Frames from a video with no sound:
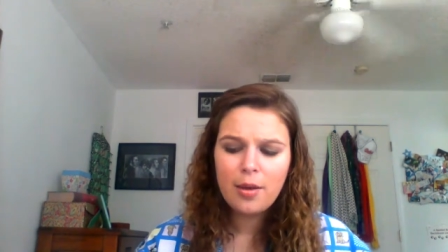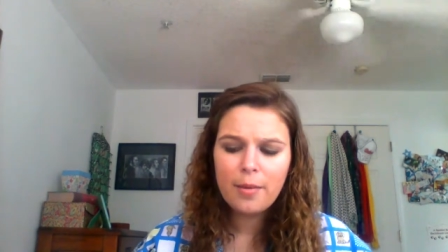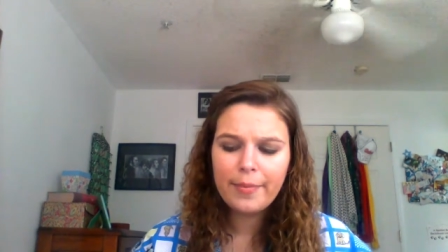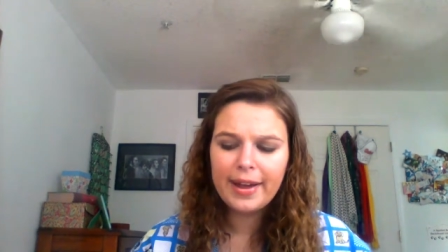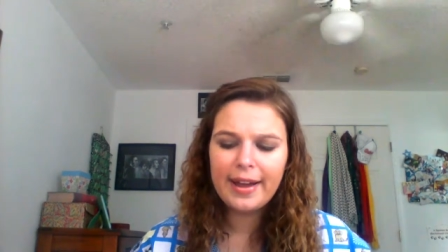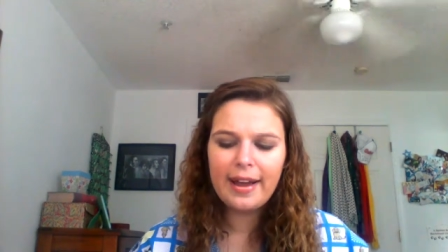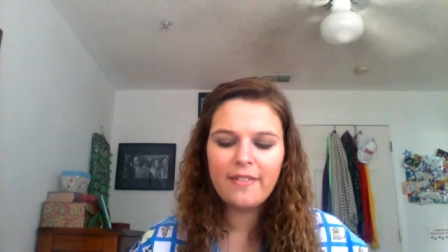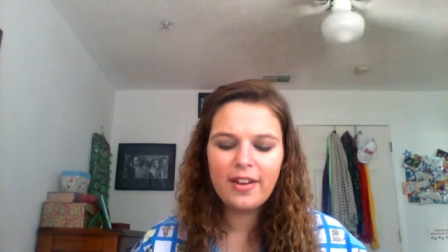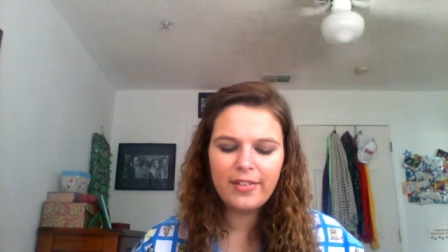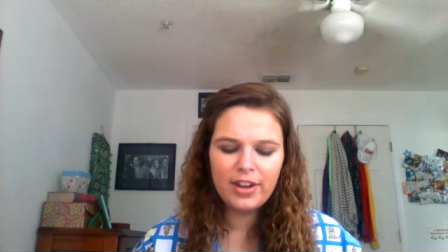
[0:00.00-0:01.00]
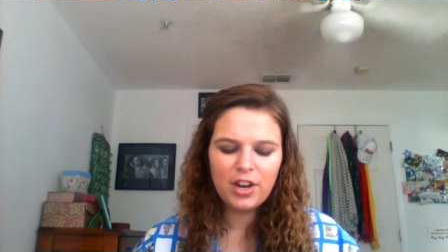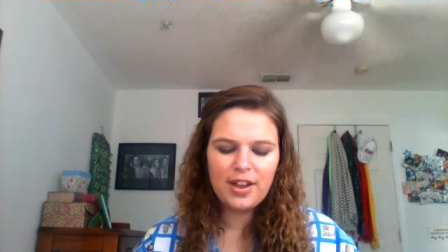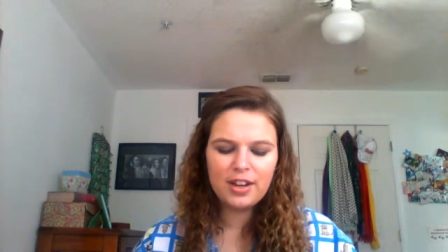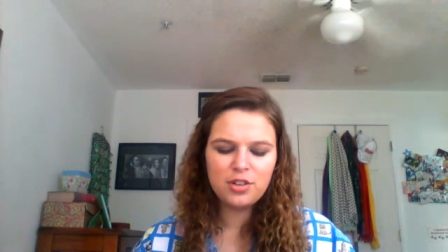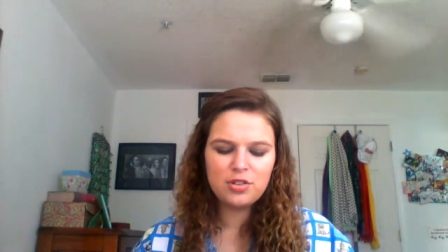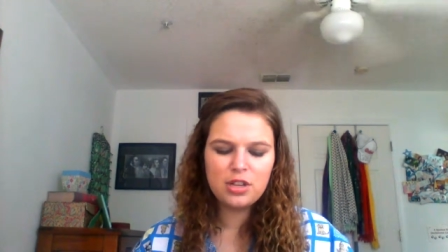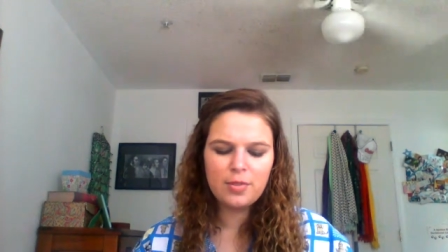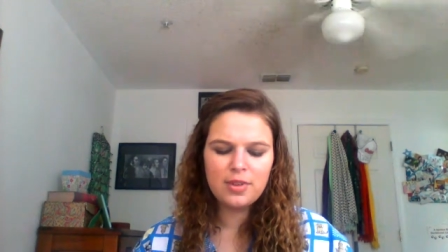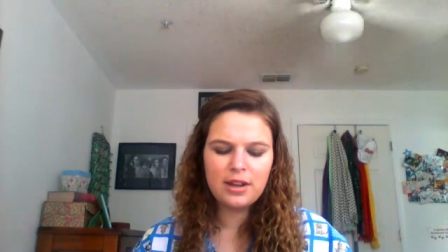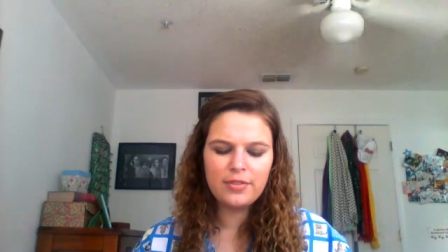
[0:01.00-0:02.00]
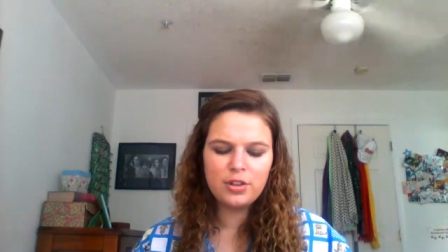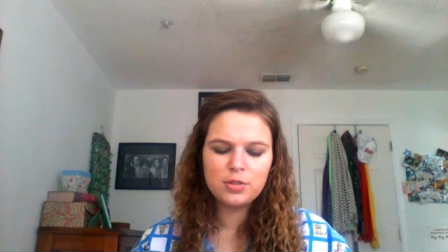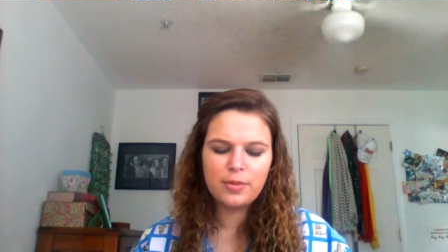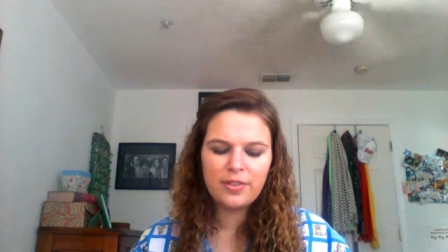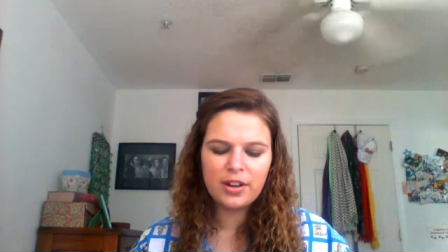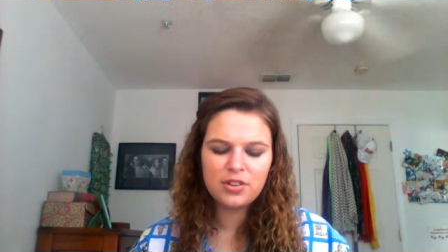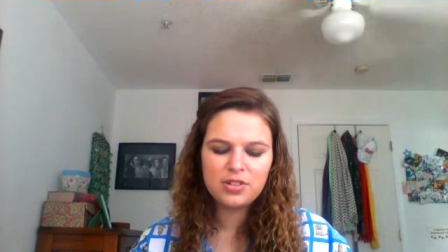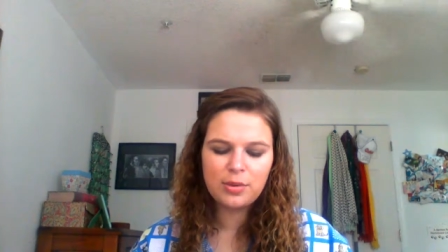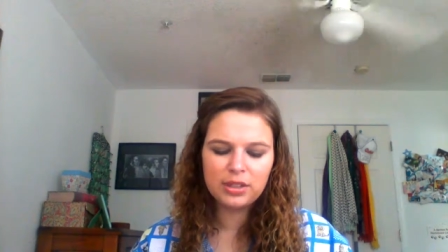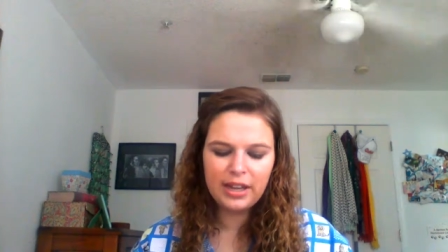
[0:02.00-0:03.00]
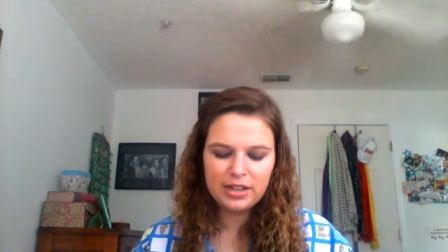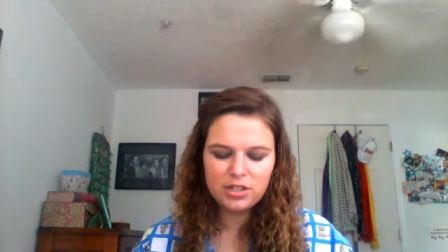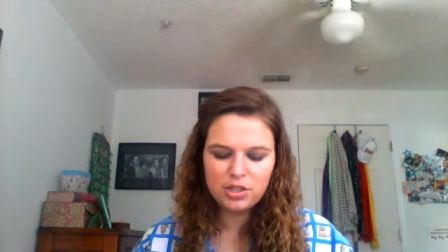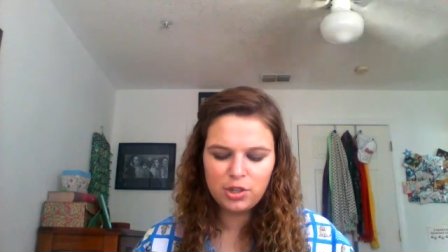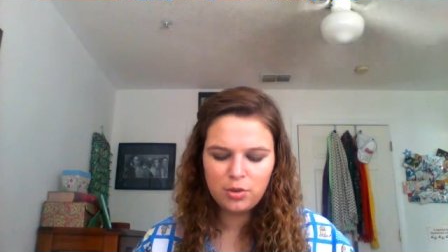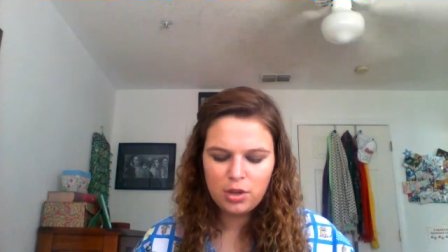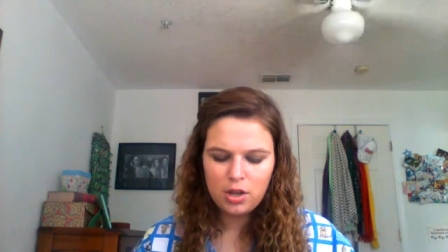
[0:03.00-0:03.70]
But if I figure if I can do something without having to use my fingers, I would like to.